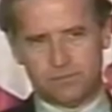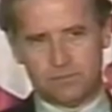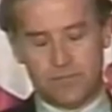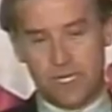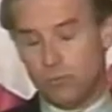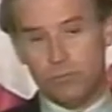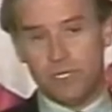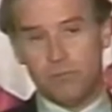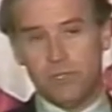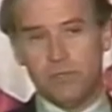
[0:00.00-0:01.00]
it. And it will be
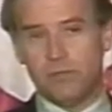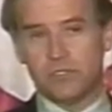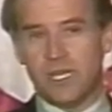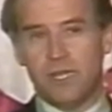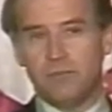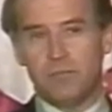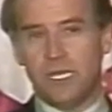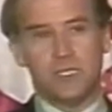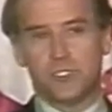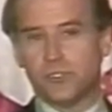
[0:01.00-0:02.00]
abused, I'll,
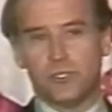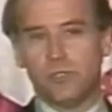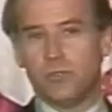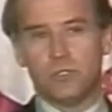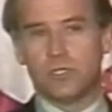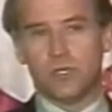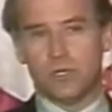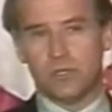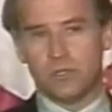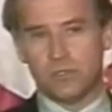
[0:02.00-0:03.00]
i assure you it will
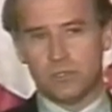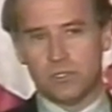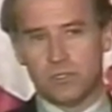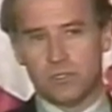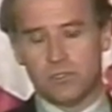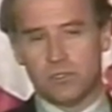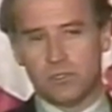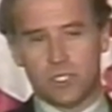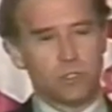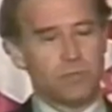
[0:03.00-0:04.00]
occur.
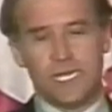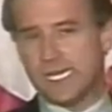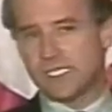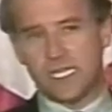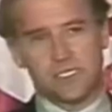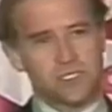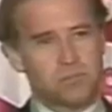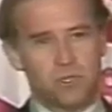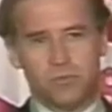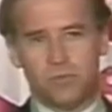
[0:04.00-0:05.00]
There will be excesses
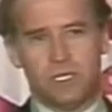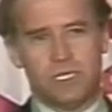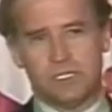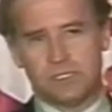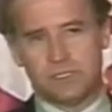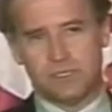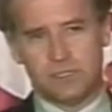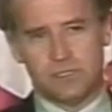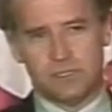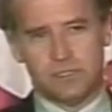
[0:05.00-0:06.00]
both ways.
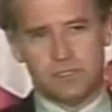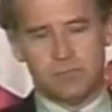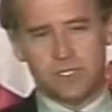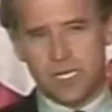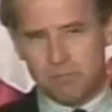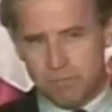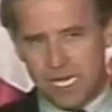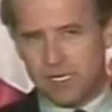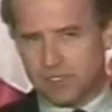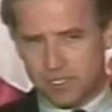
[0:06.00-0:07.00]
But on
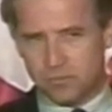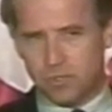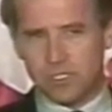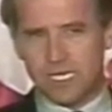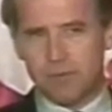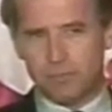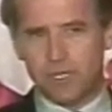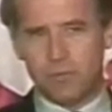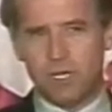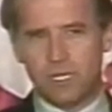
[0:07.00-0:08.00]
balance, it's worked out
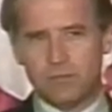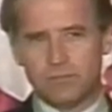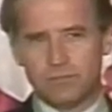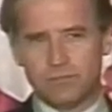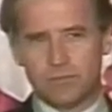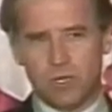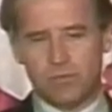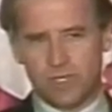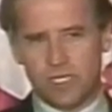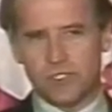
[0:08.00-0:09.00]
pretty well over
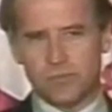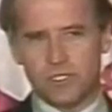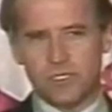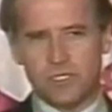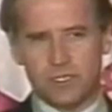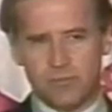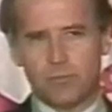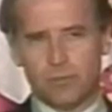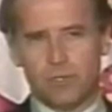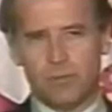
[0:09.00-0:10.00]
the history of the
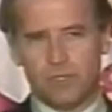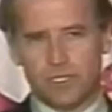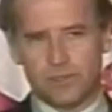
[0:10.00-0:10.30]
Republic.